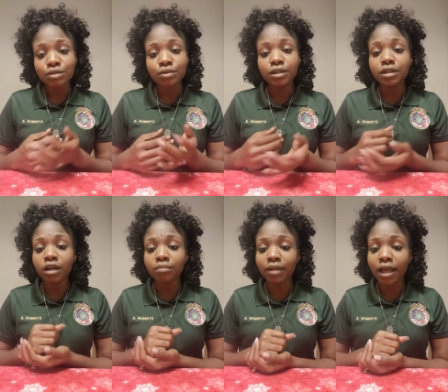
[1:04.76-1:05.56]
to the
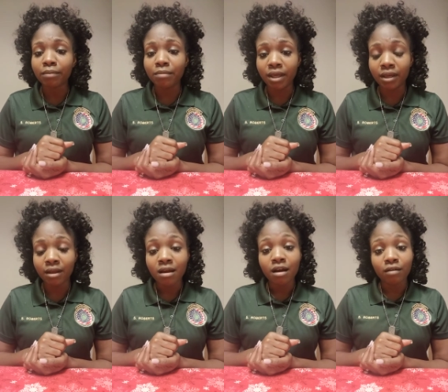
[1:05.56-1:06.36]
young black men
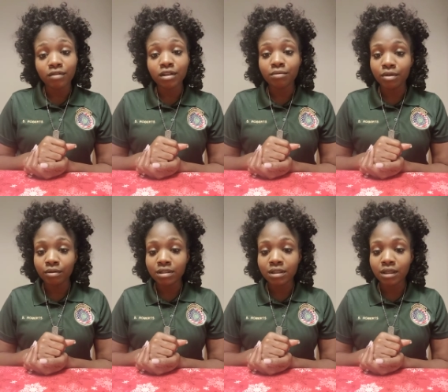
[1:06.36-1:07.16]
of the
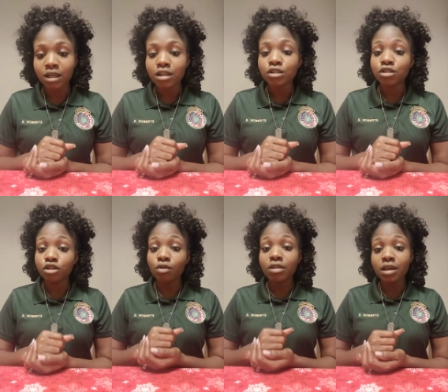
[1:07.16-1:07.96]
community to
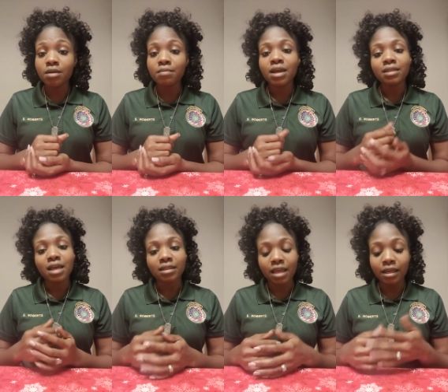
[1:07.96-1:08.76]
show them
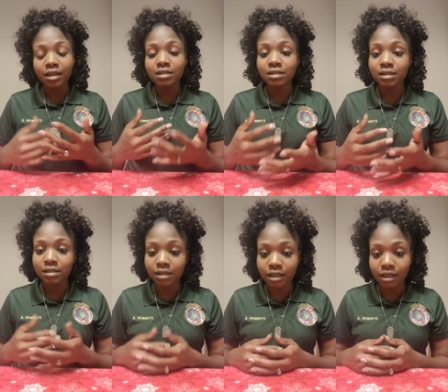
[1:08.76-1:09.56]
that they can
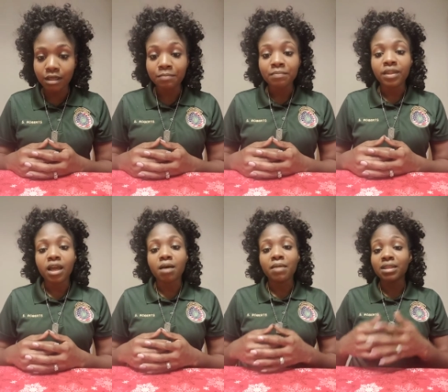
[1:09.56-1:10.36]
succeed
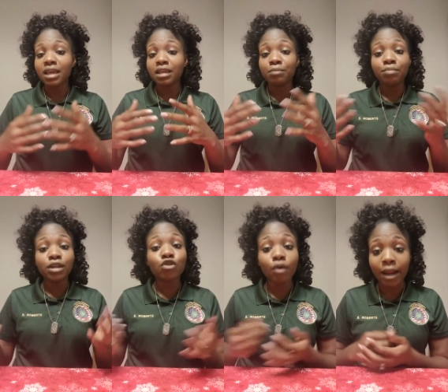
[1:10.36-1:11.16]
um, and they can be
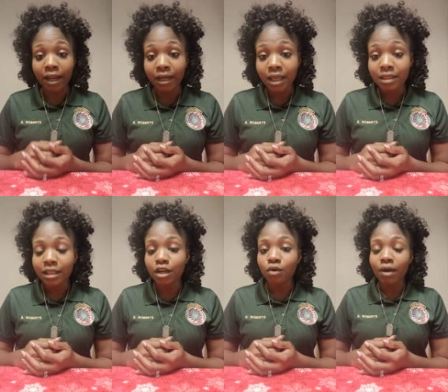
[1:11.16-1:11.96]
great.
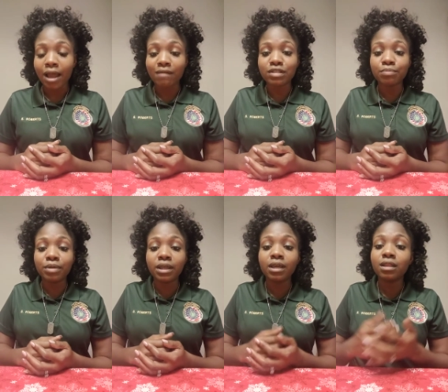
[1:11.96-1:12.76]
They don't have to
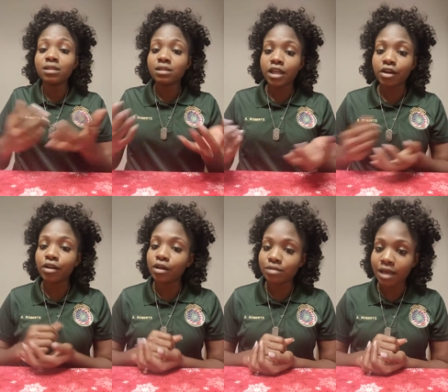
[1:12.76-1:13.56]
be the
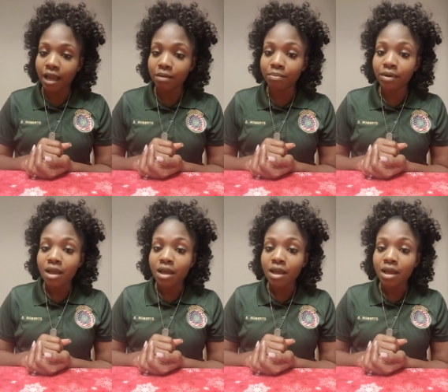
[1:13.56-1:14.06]
stereotype.